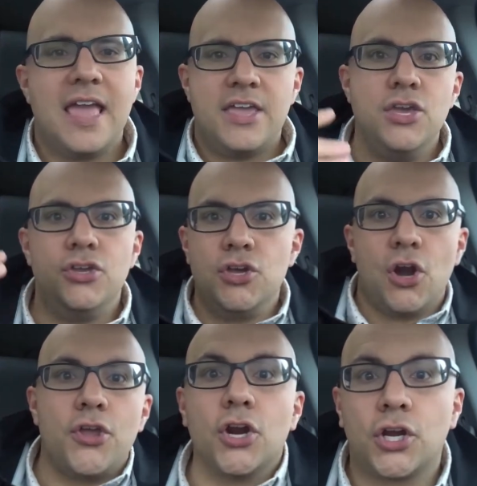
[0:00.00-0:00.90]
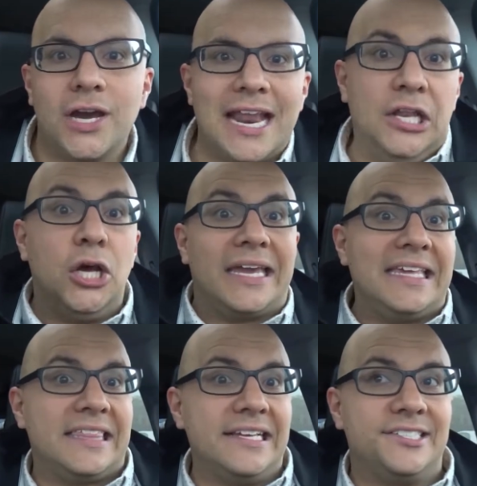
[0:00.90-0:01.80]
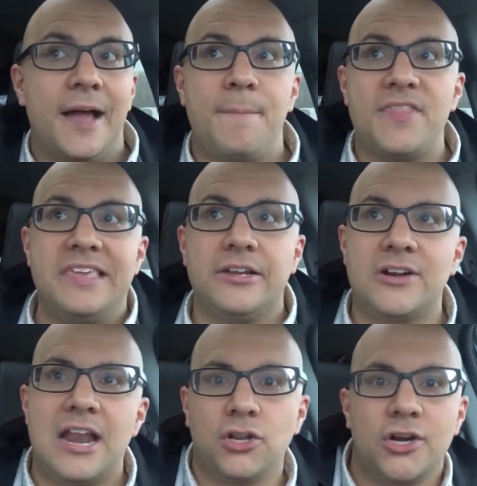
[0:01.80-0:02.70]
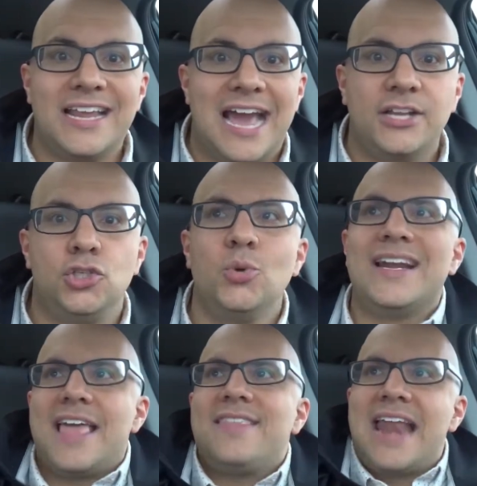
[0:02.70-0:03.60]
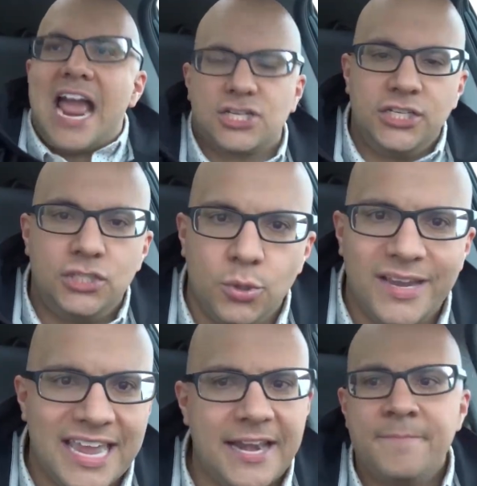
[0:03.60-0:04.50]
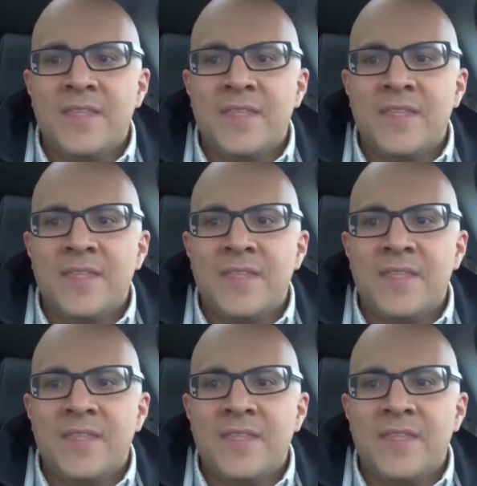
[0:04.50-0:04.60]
you, you know, you're good at looking things up on the internet, learning how to do it, and then actually doing it,